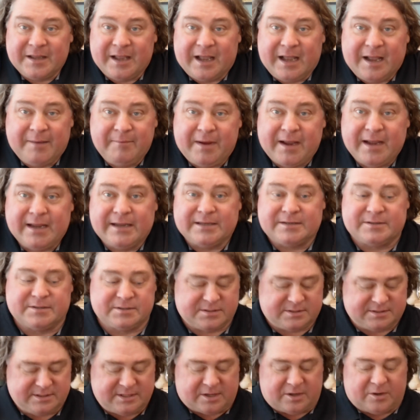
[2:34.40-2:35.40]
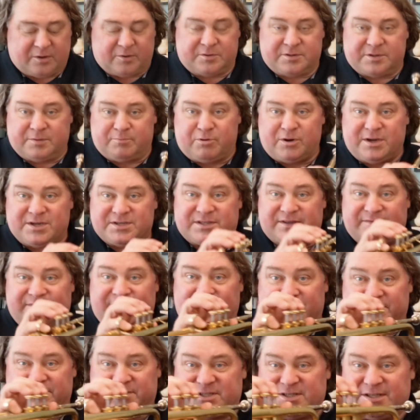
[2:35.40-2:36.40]
I might, depress the
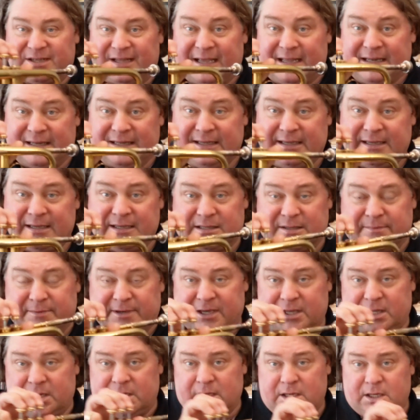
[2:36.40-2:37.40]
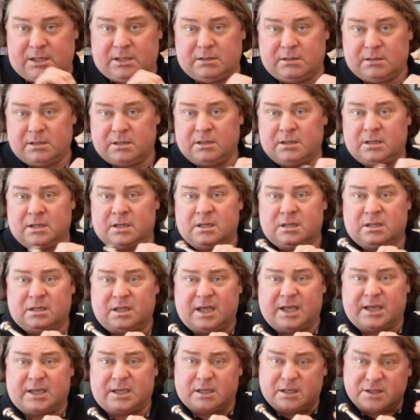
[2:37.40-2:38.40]
valve slightly at the beginning,
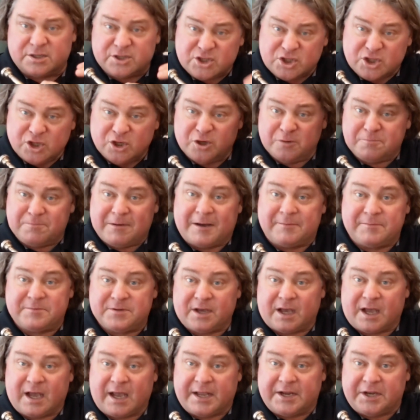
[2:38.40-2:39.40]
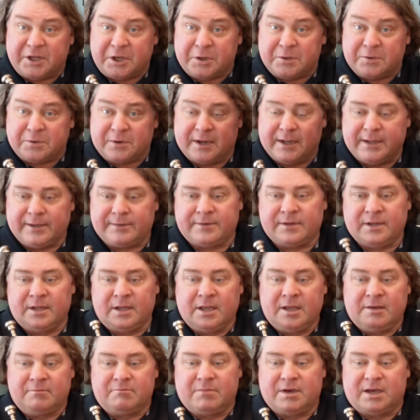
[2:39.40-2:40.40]
like a scoop up to a high note, right?
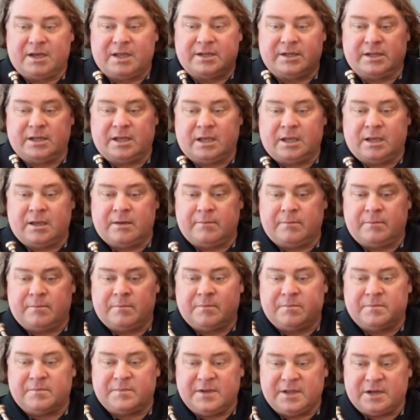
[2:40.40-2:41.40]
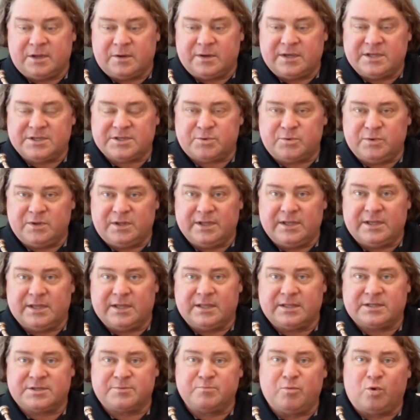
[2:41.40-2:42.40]
But,
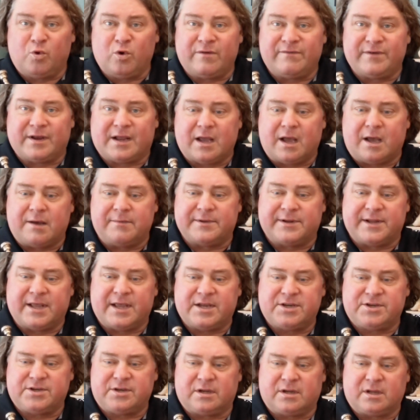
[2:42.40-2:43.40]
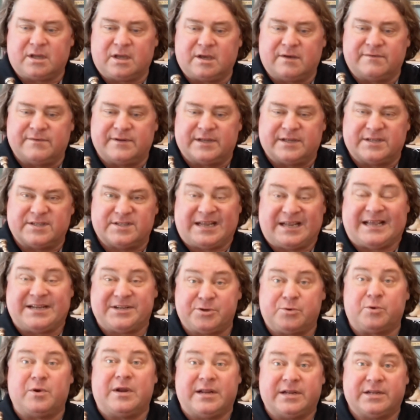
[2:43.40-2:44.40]
it's more of a combination of an
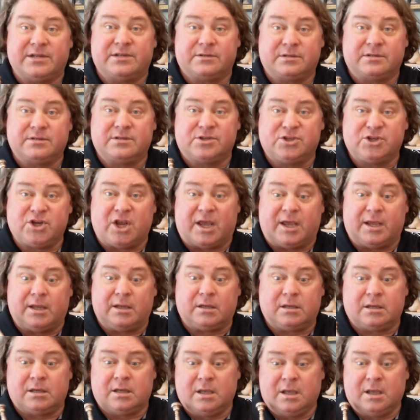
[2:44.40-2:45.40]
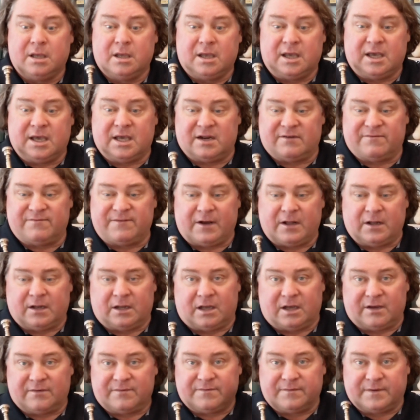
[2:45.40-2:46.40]
exaggerated shake and a fall
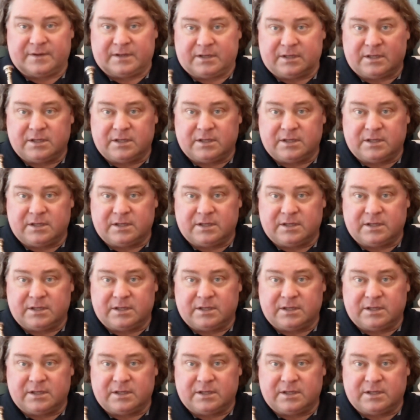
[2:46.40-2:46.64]
off